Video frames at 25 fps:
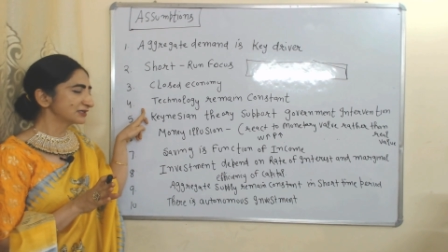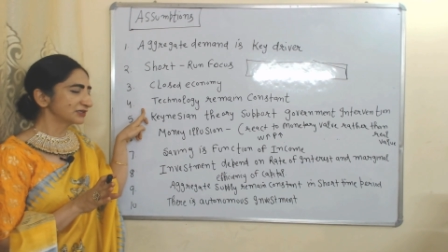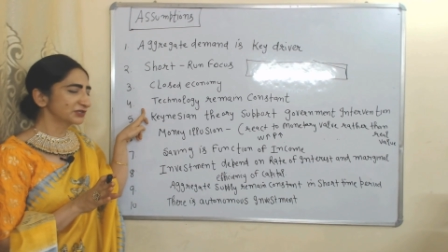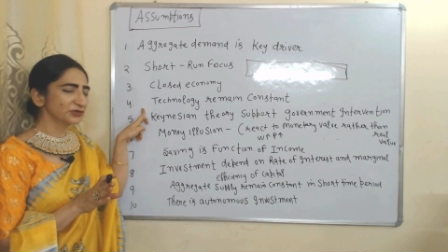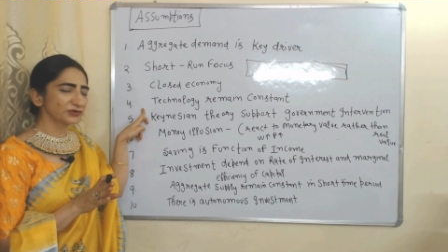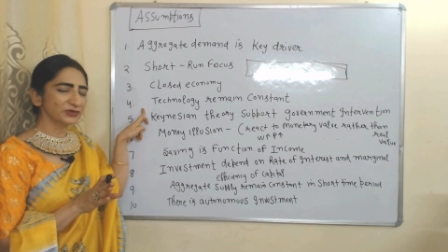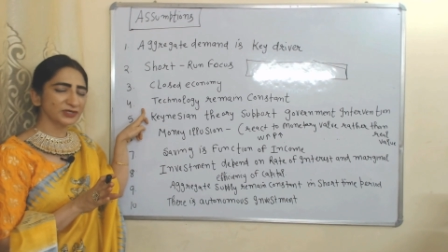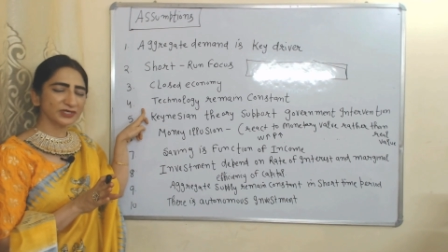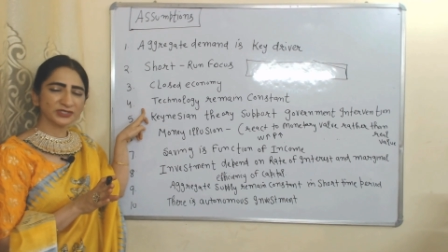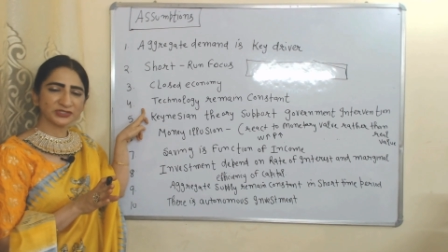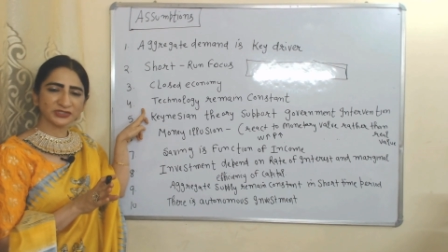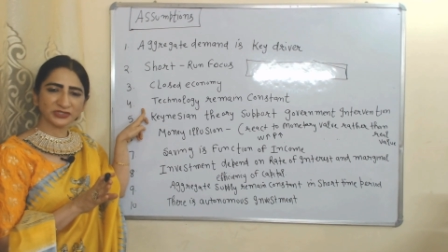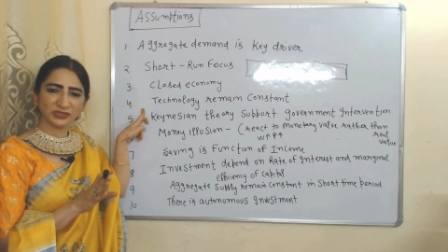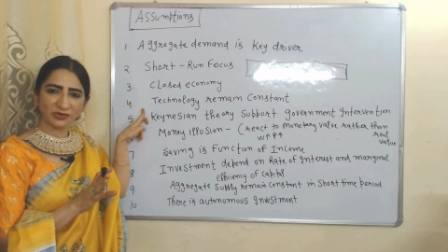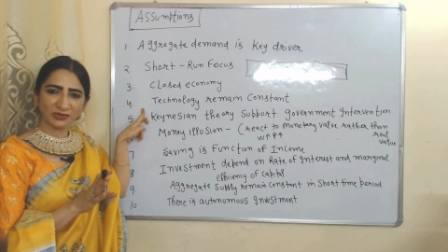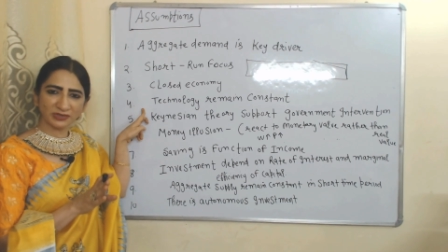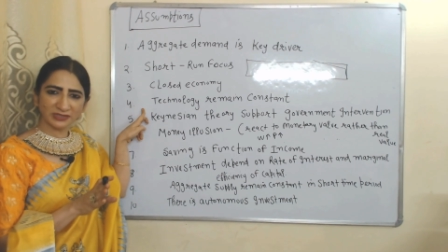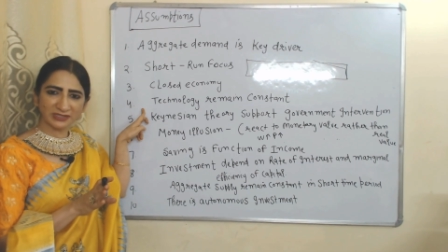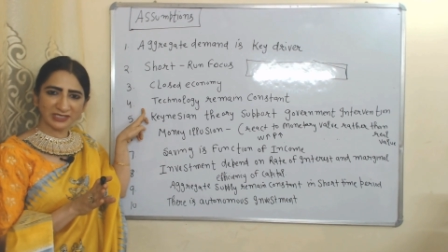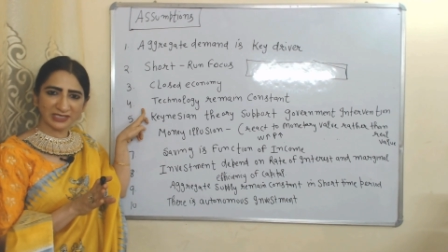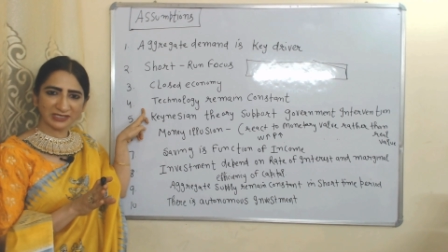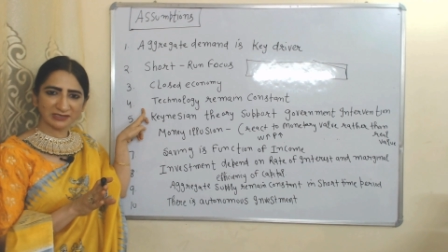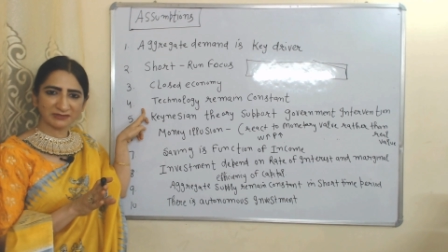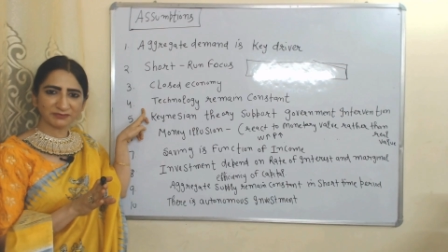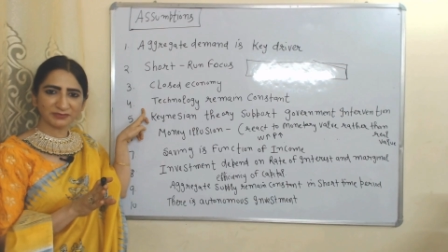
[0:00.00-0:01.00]
During
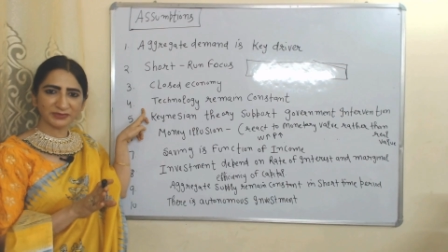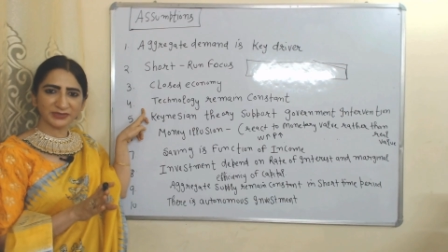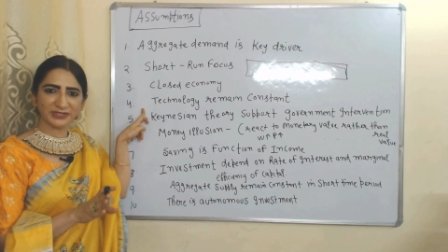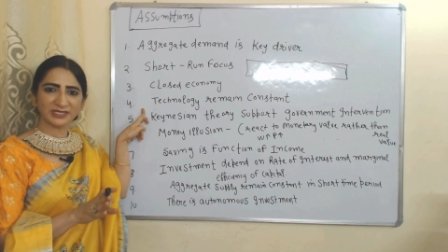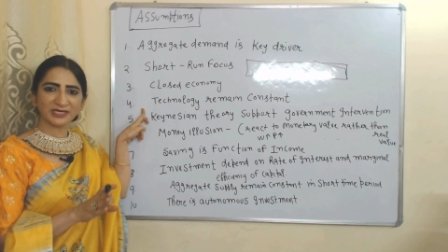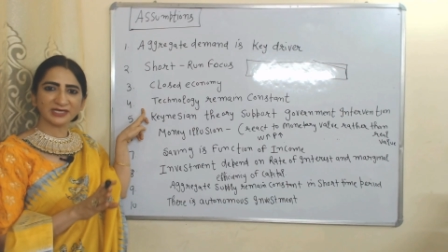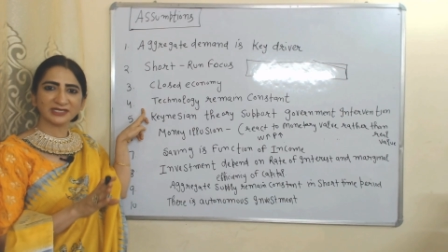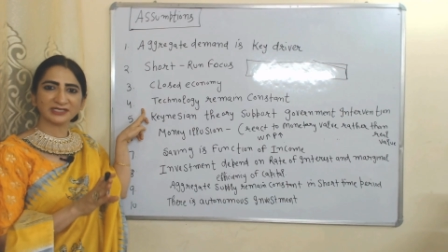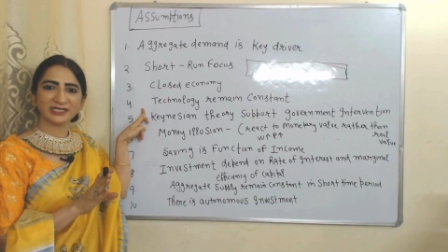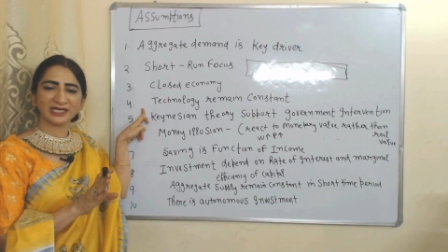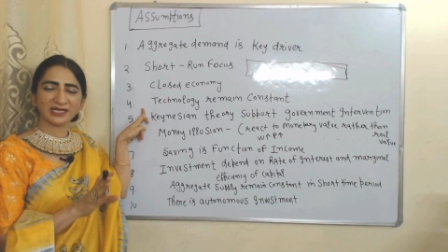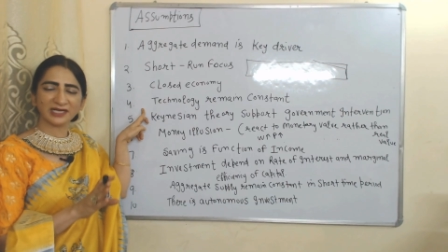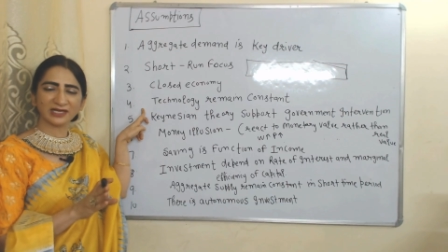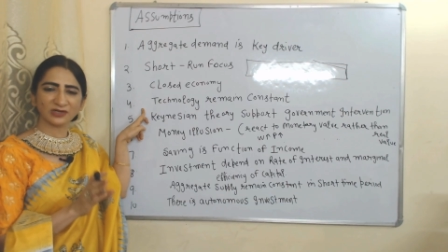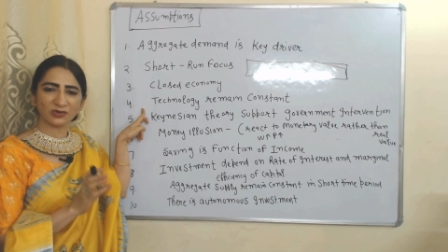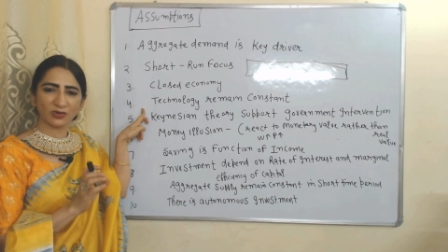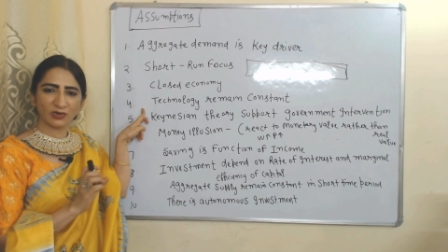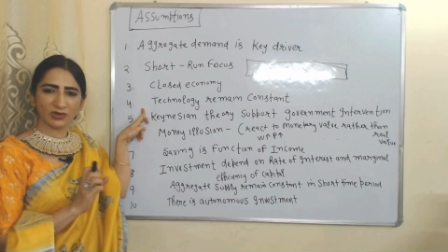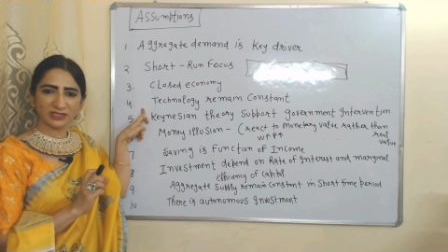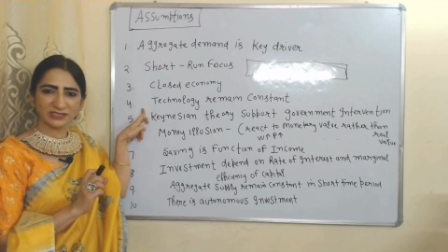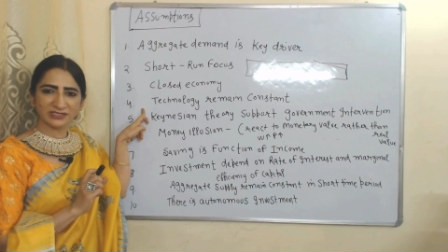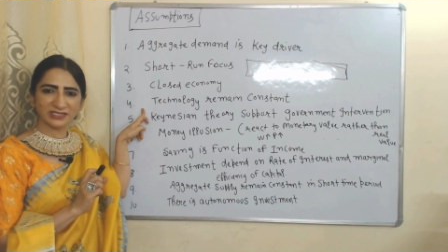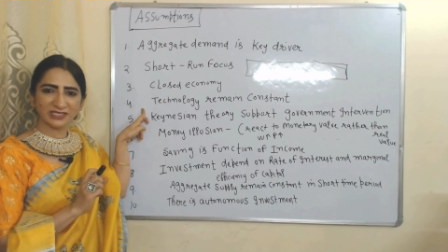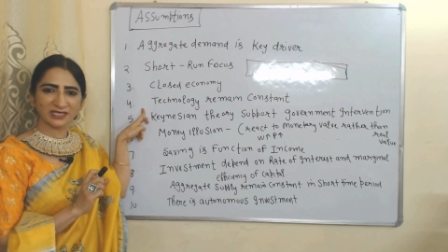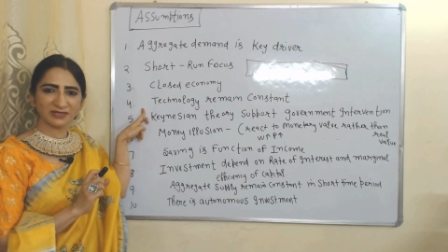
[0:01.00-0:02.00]
short time period,
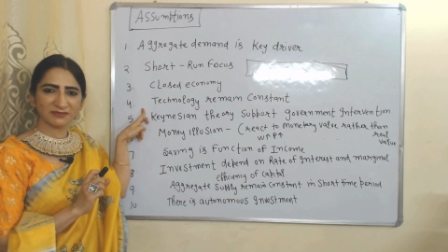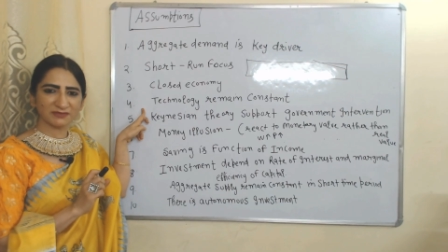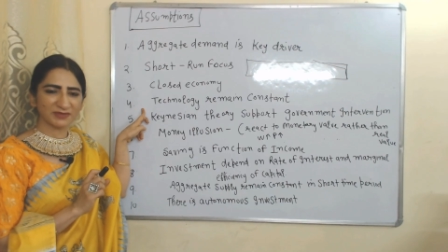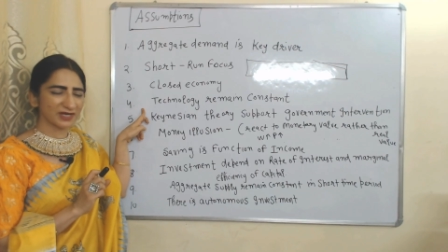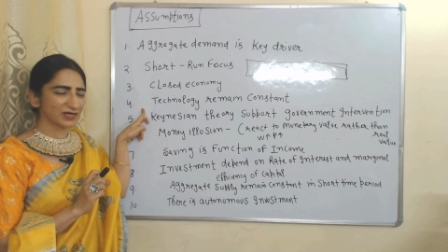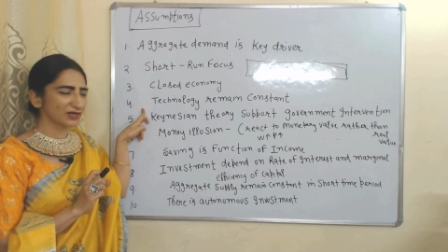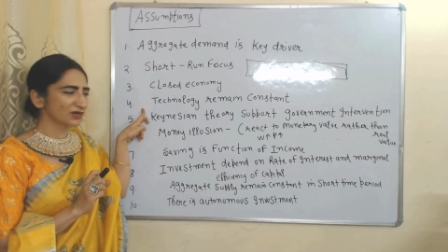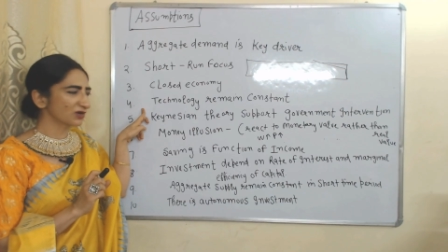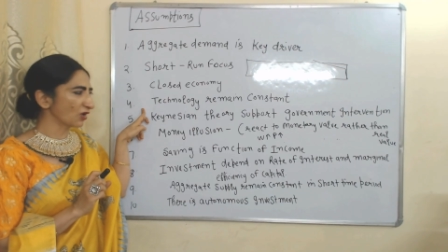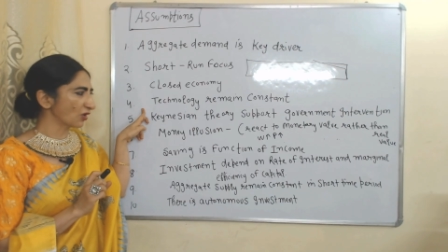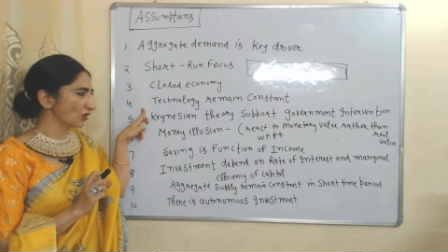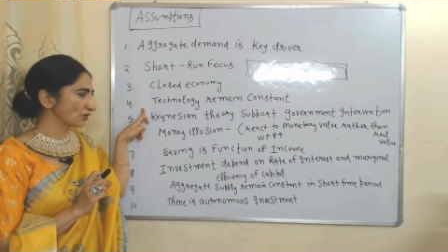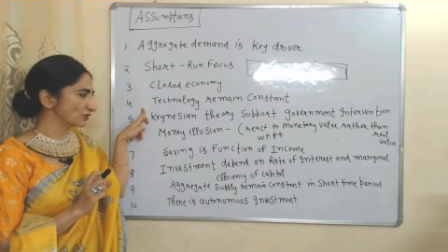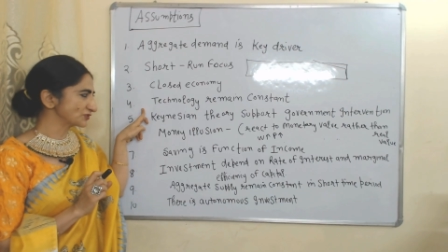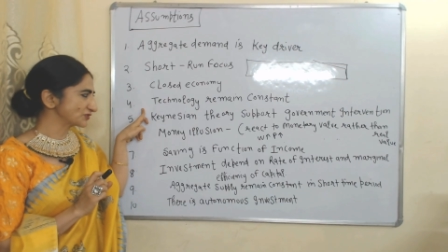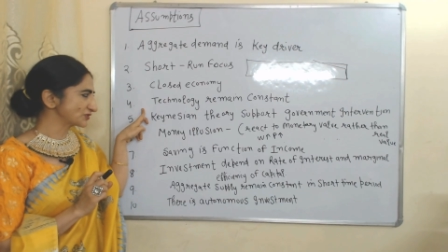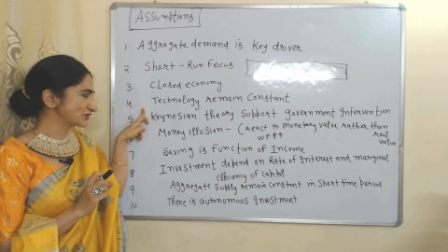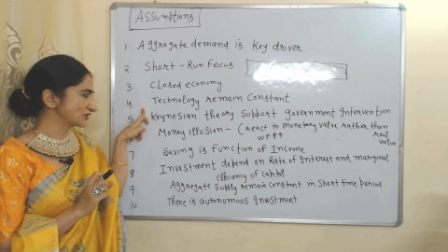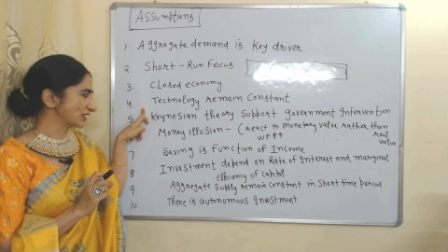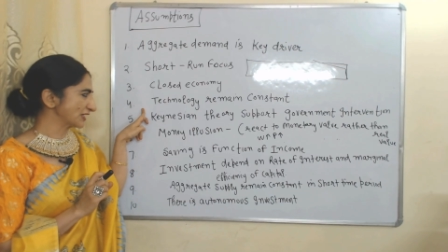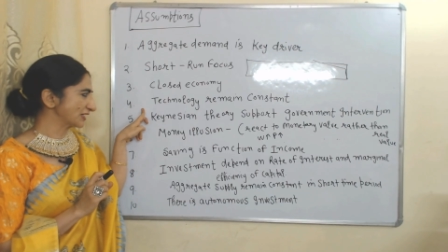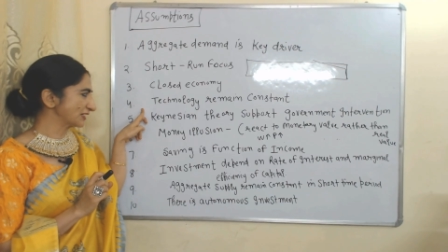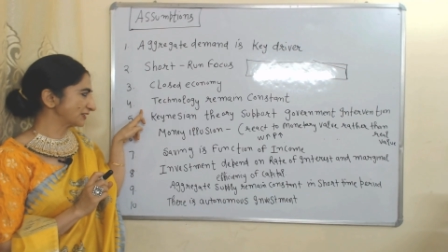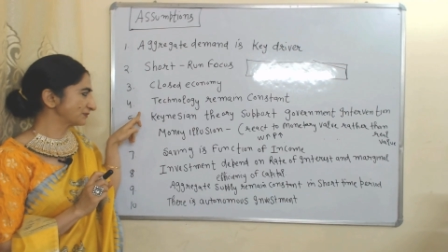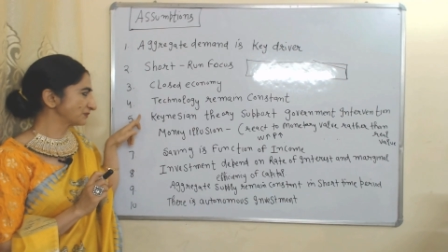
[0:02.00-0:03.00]
technology remain
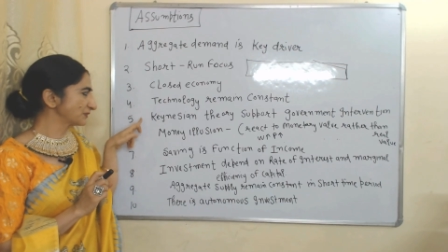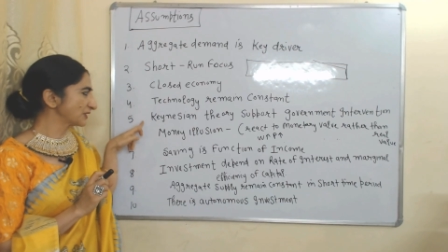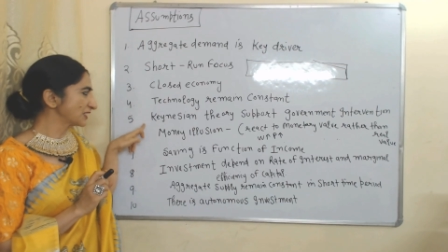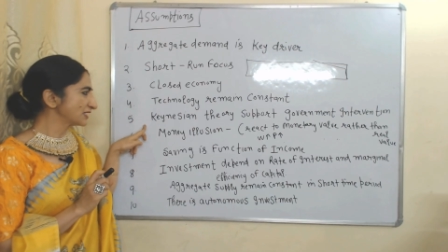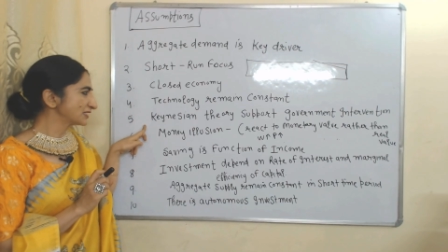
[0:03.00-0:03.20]
constant.